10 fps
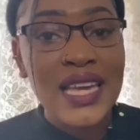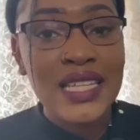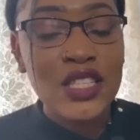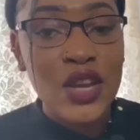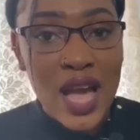
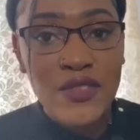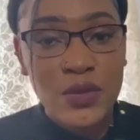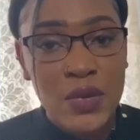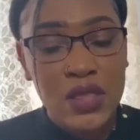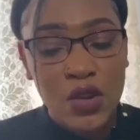you have to
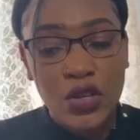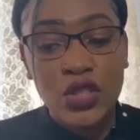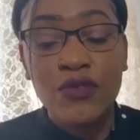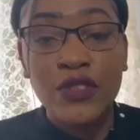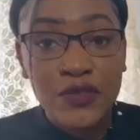be in the
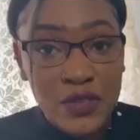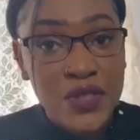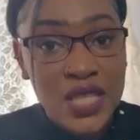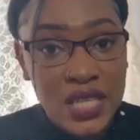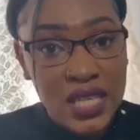country for
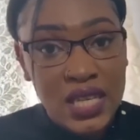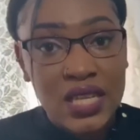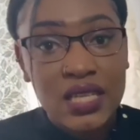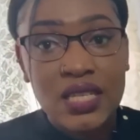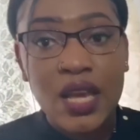15
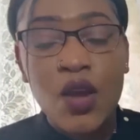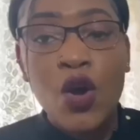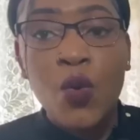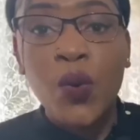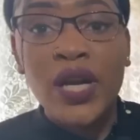years,
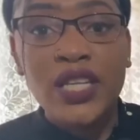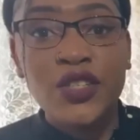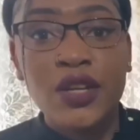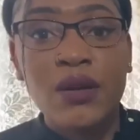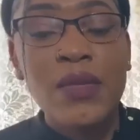which
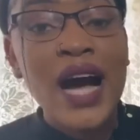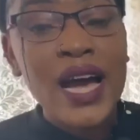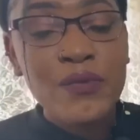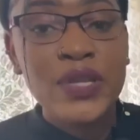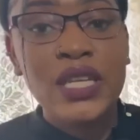I
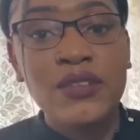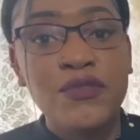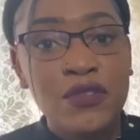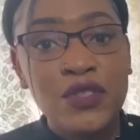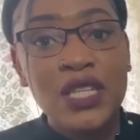believe
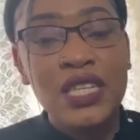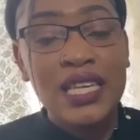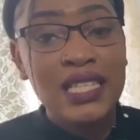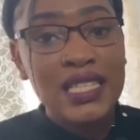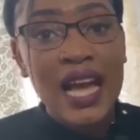15
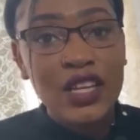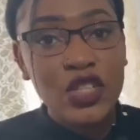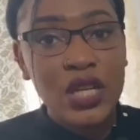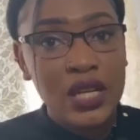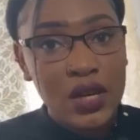years is
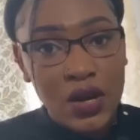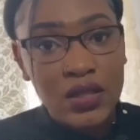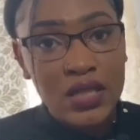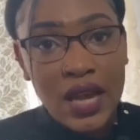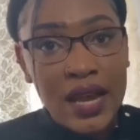actually a long
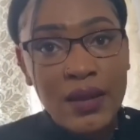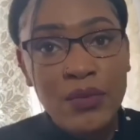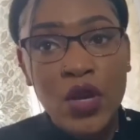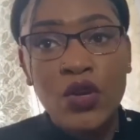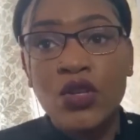time.
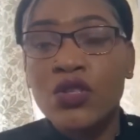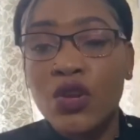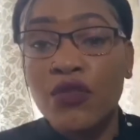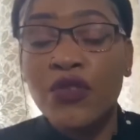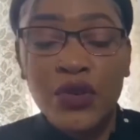
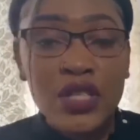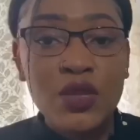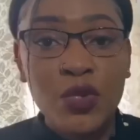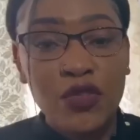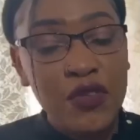So for it to
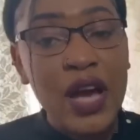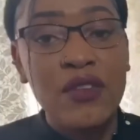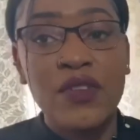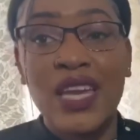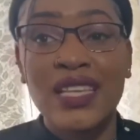be
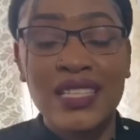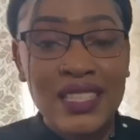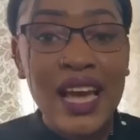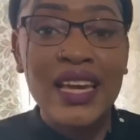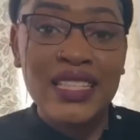5 years,
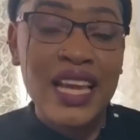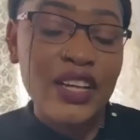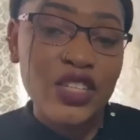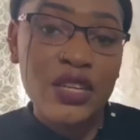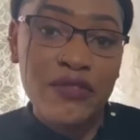that is
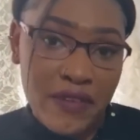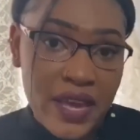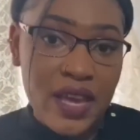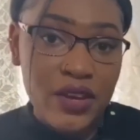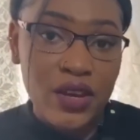actually
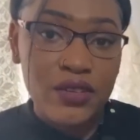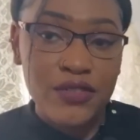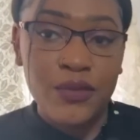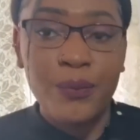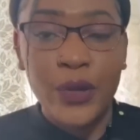fair
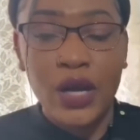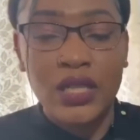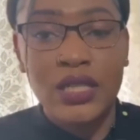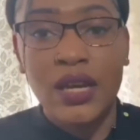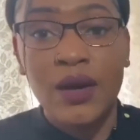enough.
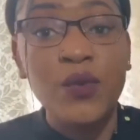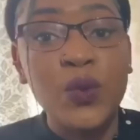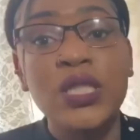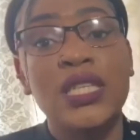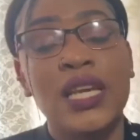But
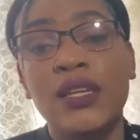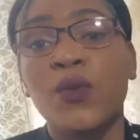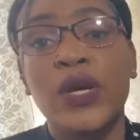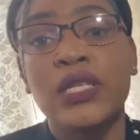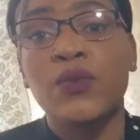we'll see
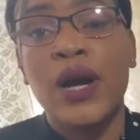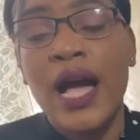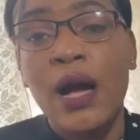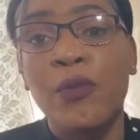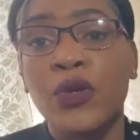anyways what
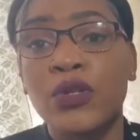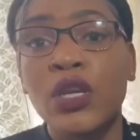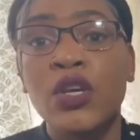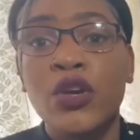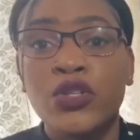happened
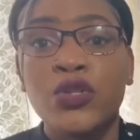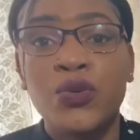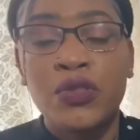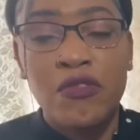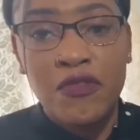
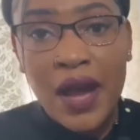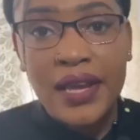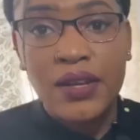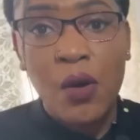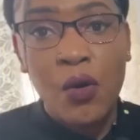to the
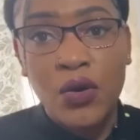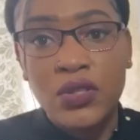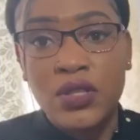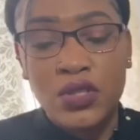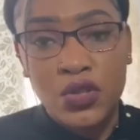final
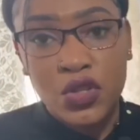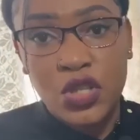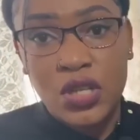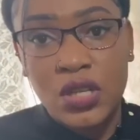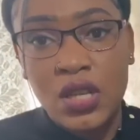
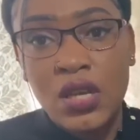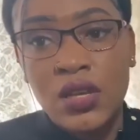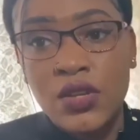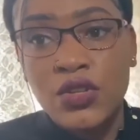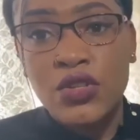constitution.
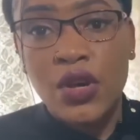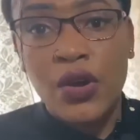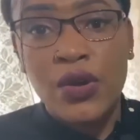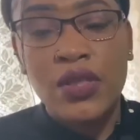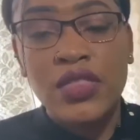
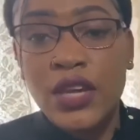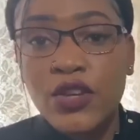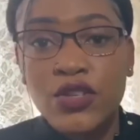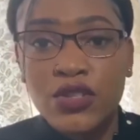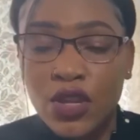So thank
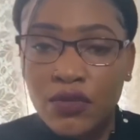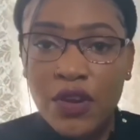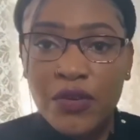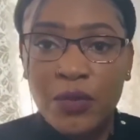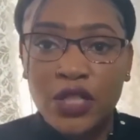you so
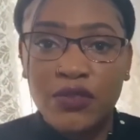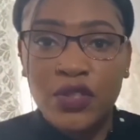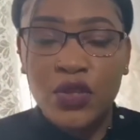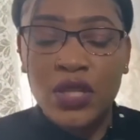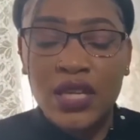very much for
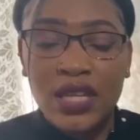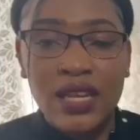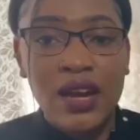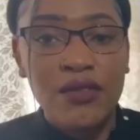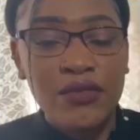tuning in.
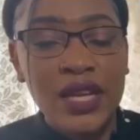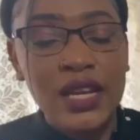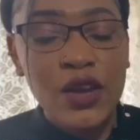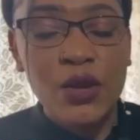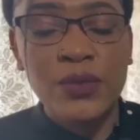I really
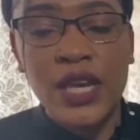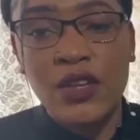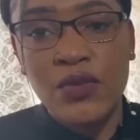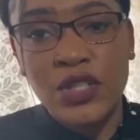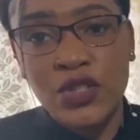hope that
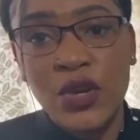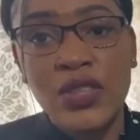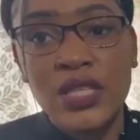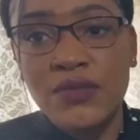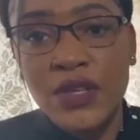you enjoyed
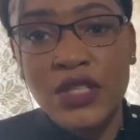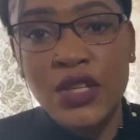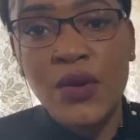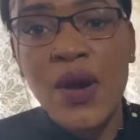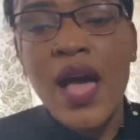this
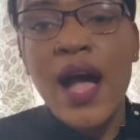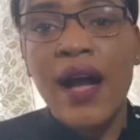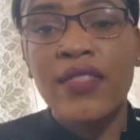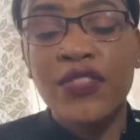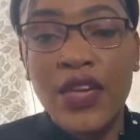video,
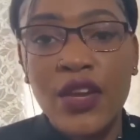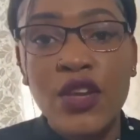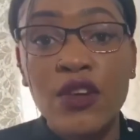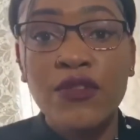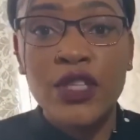and thank
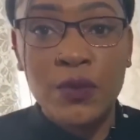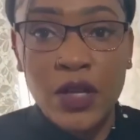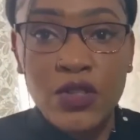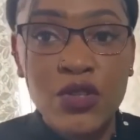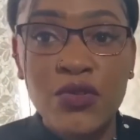you for
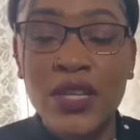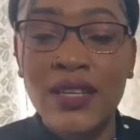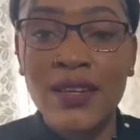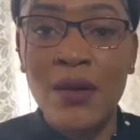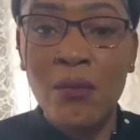
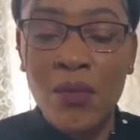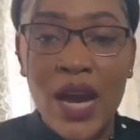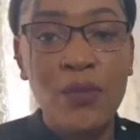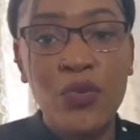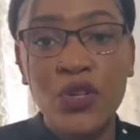sponsoring
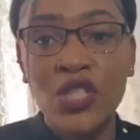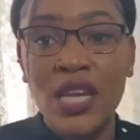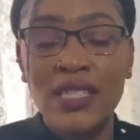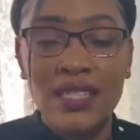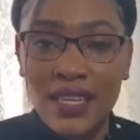my
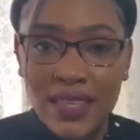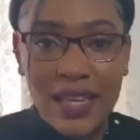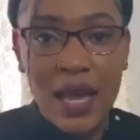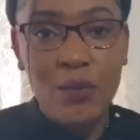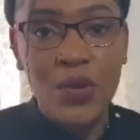project in the
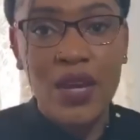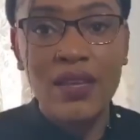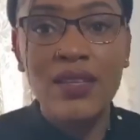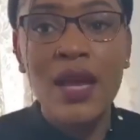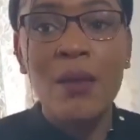
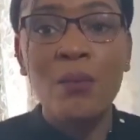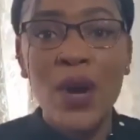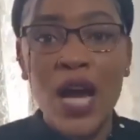Gambia. My